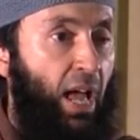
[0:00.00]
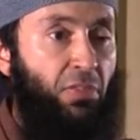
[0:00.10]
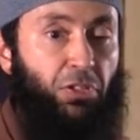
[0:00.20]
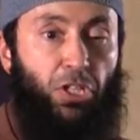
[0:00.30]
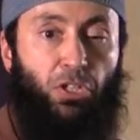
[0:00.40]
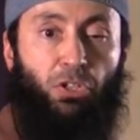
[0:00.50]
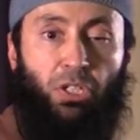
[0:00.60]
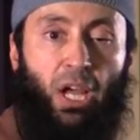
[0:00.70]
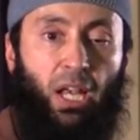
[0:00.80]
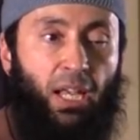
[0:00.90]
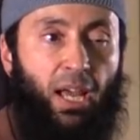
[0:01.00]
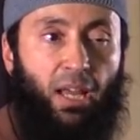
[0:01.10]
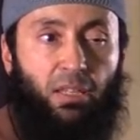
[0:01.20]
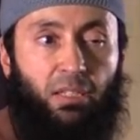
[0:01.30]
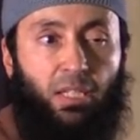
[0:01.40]
And this is
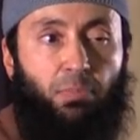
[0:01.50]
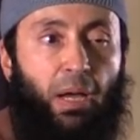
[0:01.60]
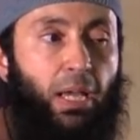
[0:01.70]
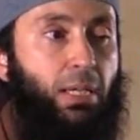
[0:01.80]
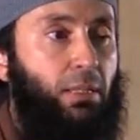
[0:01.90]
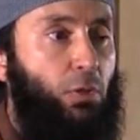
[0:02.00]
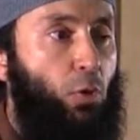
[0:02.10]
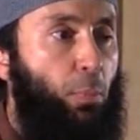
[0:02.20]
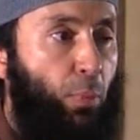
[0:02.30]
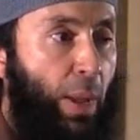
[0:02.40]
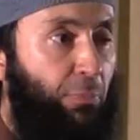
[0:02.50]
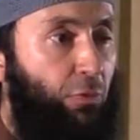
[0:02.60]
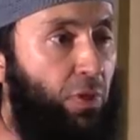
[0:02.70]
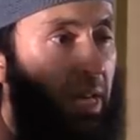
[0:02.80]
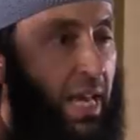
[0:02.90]
inshallah, this is my you know prep
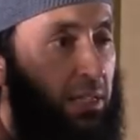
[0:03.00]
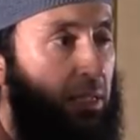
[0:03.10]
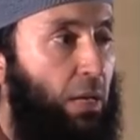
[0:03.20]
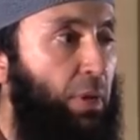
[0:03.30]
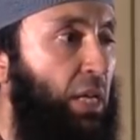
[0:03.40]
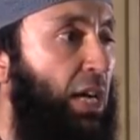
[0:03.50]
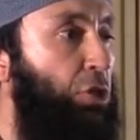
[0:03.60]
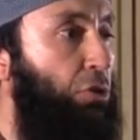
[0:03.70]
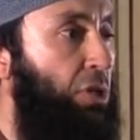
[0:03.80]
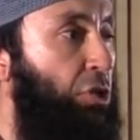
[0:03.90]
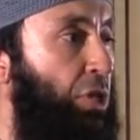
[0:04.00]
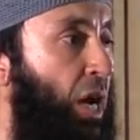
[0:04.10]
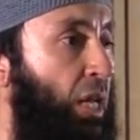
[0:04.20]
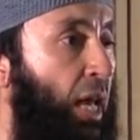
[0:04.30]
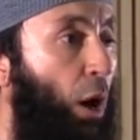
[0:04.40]
for the next coming lectures,
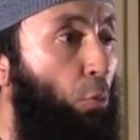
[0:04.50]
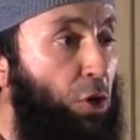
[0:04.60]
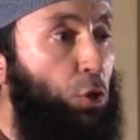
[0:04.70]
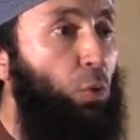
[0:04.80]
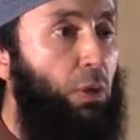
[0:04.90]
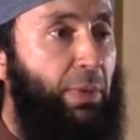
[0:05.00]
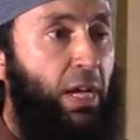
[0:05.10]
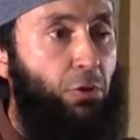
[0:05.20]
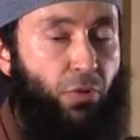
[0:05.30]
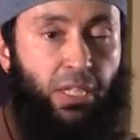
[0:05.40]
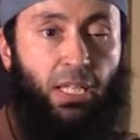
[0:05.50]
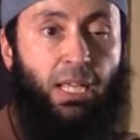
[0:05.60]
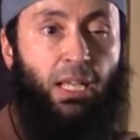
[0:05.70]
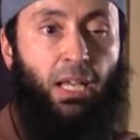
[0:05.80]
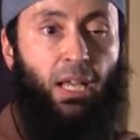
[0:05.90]
inshallah, which will be
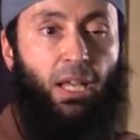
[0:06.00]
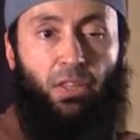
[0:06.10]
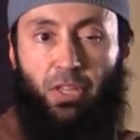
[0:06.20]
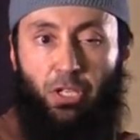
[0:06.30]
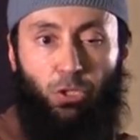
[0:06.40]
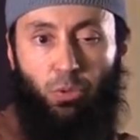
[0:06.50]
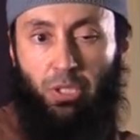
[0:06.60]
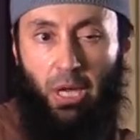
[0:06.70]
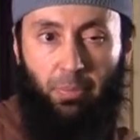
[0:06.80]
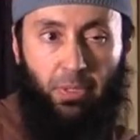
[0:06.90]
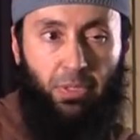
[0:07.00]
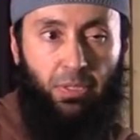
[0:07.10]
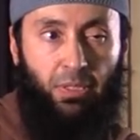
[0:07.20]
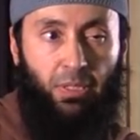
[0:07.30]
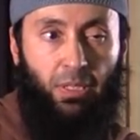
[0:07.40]
addressing these two
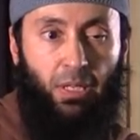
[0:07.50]
topics.